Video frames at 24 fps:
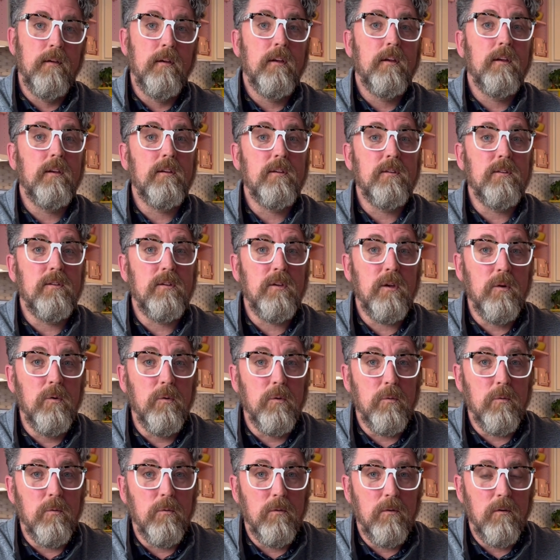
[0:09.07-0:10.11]

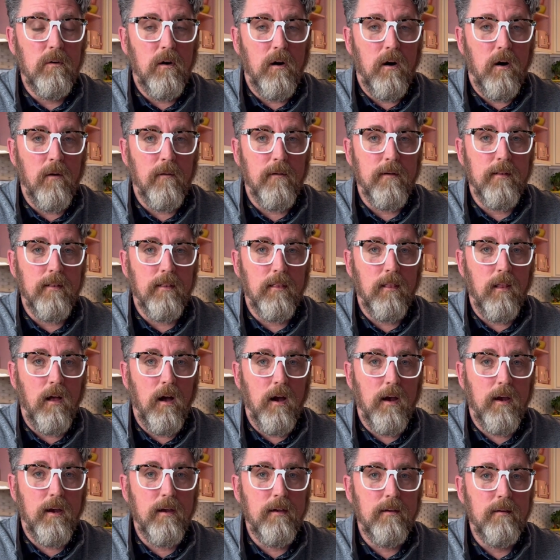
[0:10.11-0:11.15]
You are in
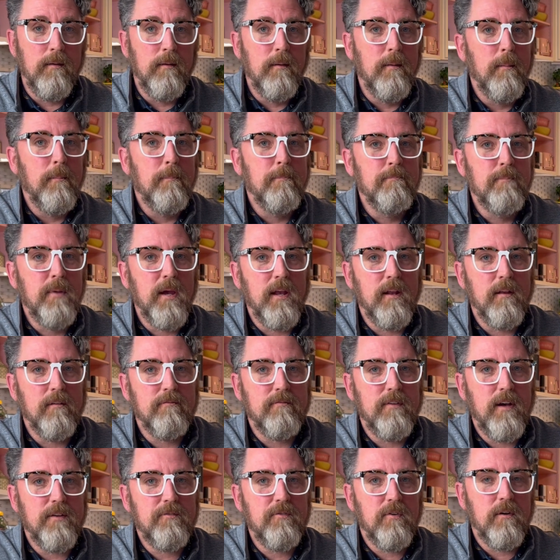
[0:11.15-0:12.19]
luck. Being a
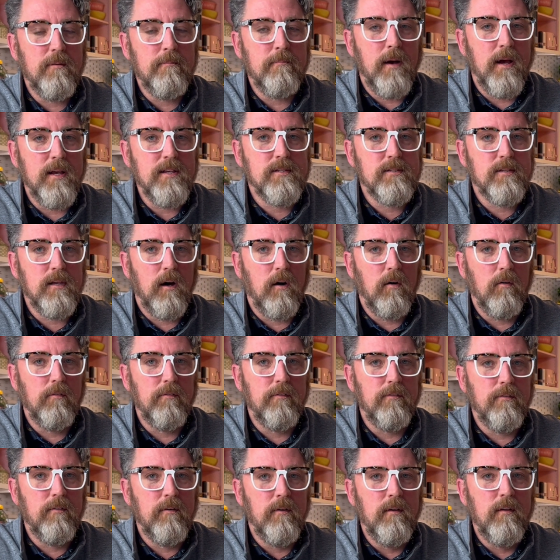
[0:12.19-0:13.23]
veteran
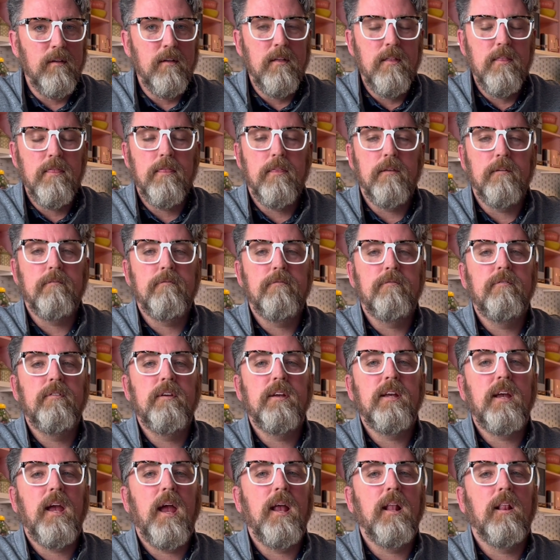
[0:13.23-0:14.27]
myself, the
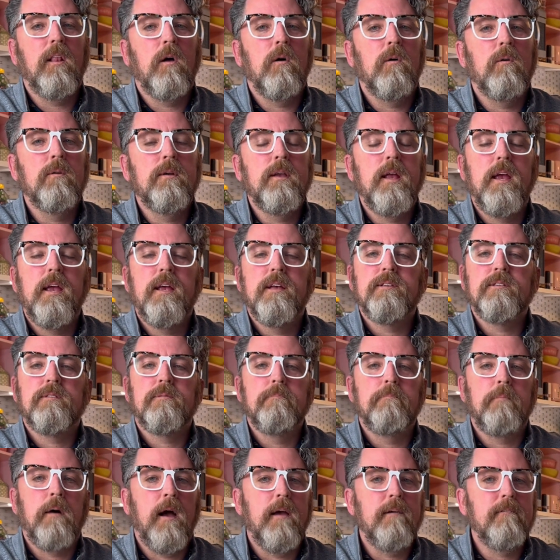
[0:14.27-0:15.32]
VA loan is
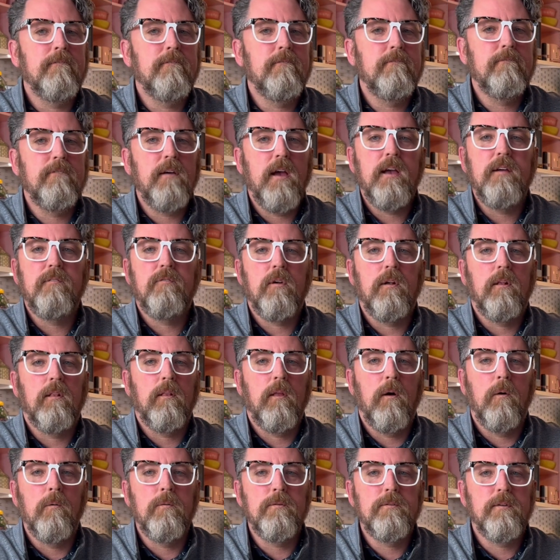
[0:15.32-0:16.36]
my favorite
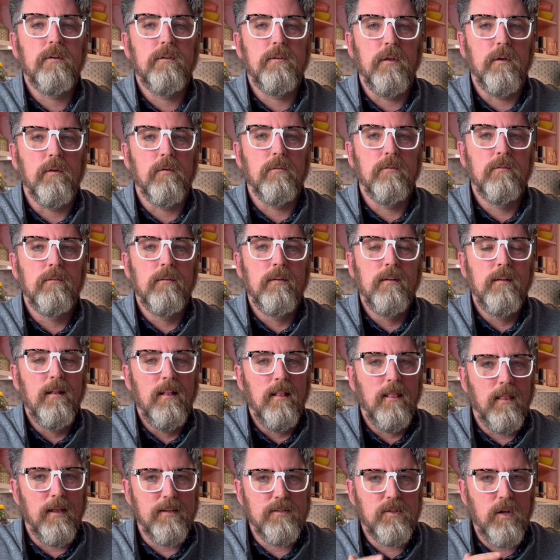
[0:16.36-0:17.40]
loan to do.
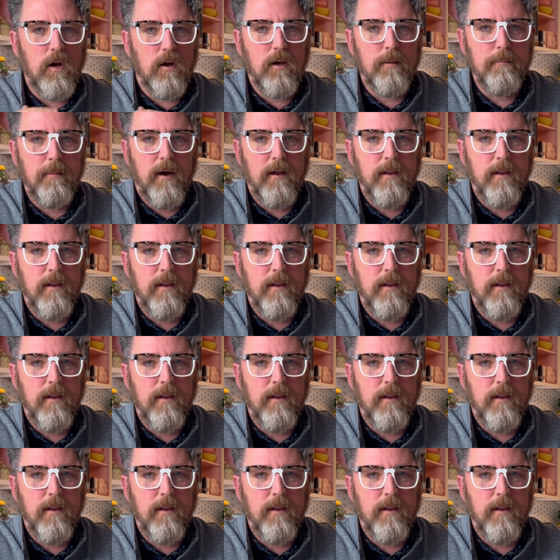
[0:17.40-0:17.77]
Let's talk about it.